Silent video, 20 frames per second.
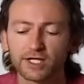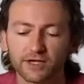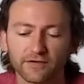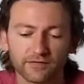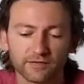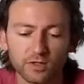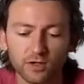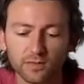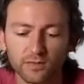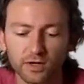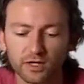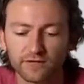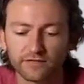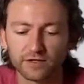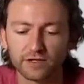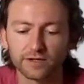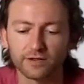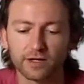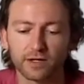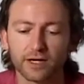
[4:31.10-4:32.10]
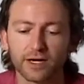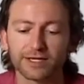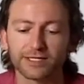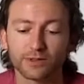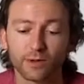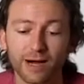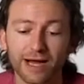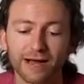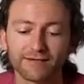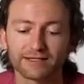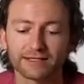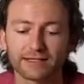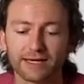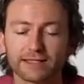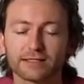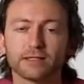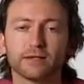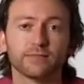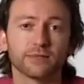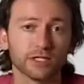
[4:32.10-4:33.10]
So from your point of view, not only do I have to
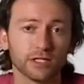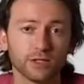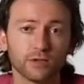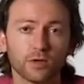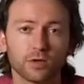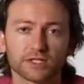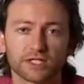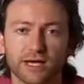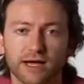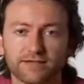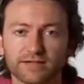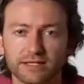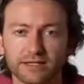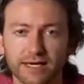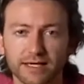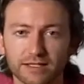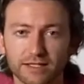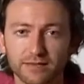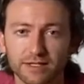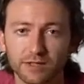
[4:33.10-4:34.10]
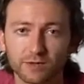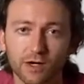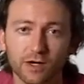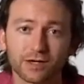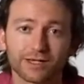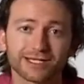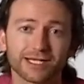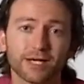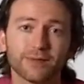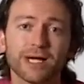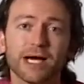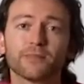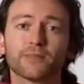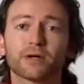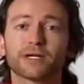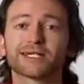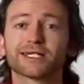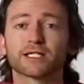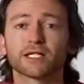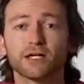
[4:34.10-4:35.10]
thank them, but you also have to thank them as well, because I'm now
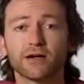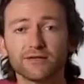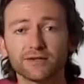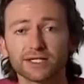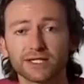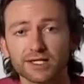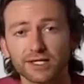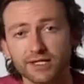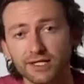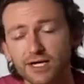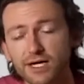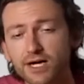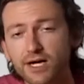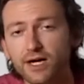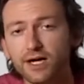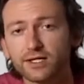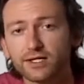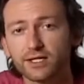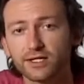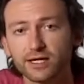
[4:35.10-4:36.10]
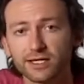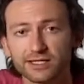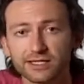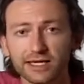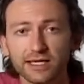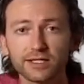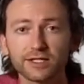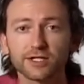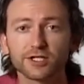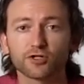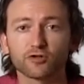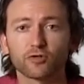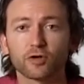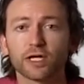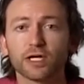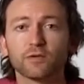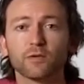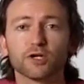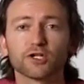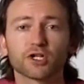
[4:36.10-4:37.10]
bringing services to this
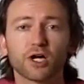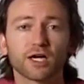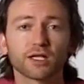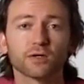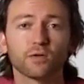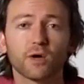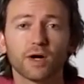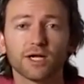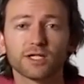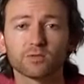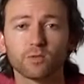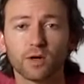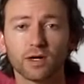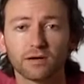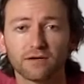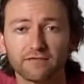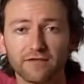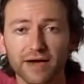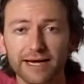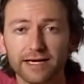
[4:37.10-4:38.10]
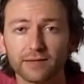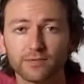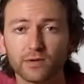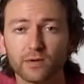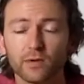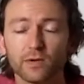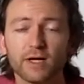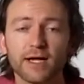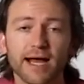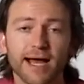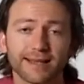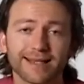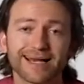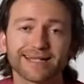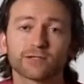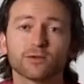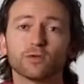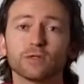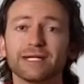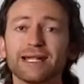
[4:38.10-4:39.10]
industry which otherwise weren't available, and
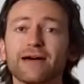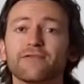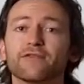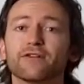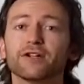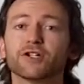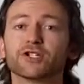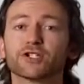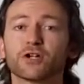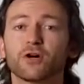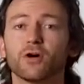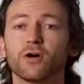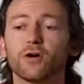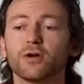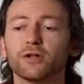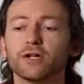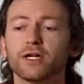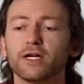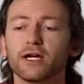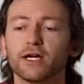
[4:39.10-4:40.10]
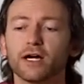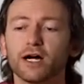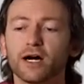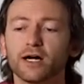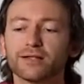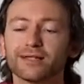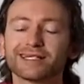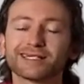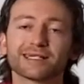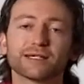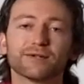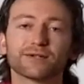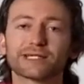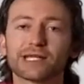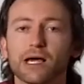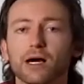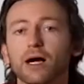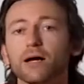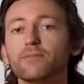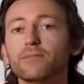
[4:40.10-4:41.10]
that's all leveraged on the skill
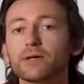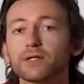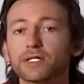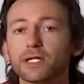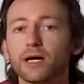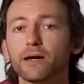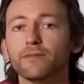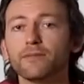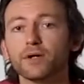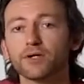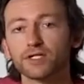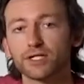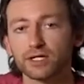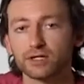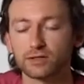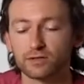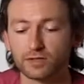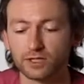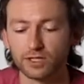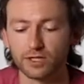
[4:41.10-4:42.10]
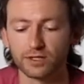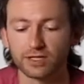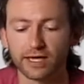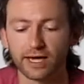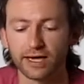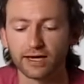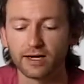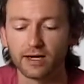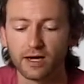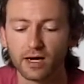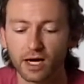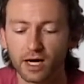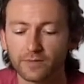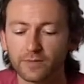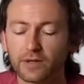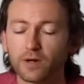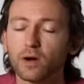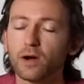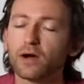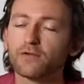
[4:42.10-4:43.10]
set I built up mostly through the UK
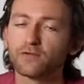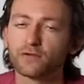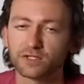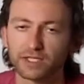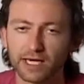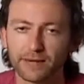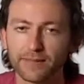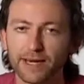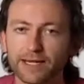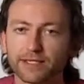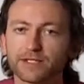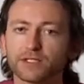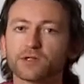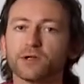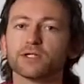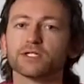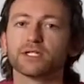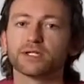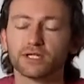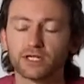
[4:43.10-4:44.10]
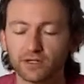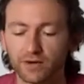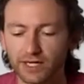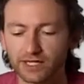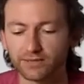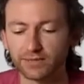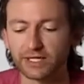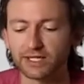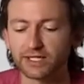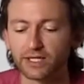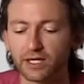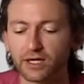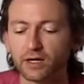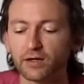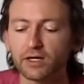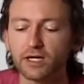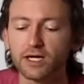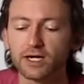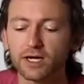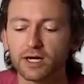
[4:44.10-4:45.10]
IPO. I've also had patents going to the
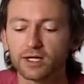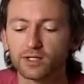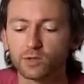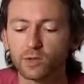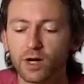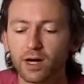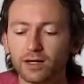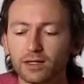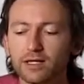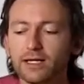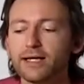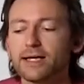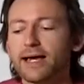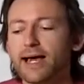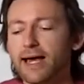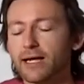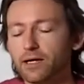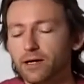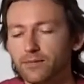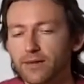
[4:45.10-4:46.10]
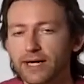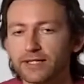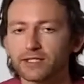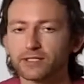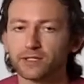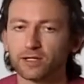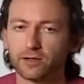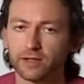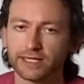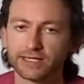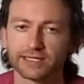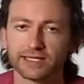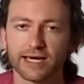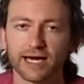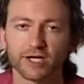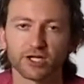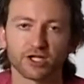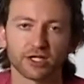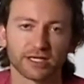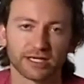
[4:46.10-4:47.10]
USPTO as well, and I'm about to go
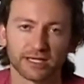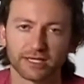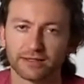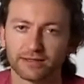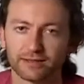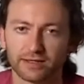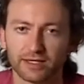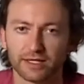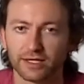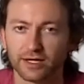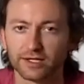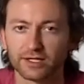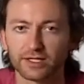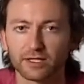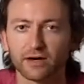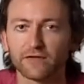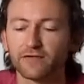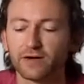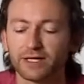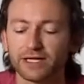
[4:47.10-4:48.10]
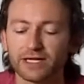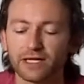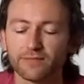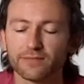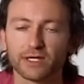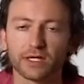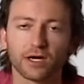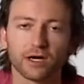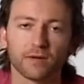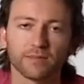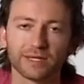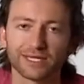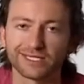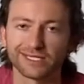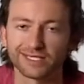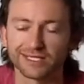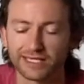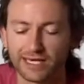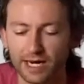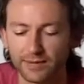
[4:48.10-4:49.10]
internationally and start filing EPO,
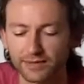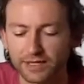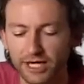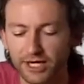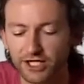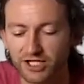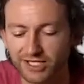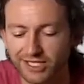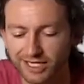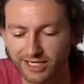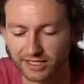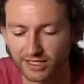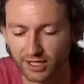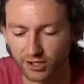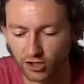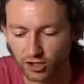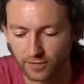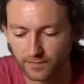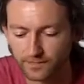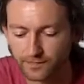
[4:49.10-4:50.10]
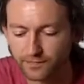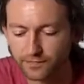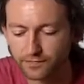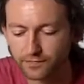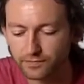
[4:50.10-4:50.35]
PCT applications, etc.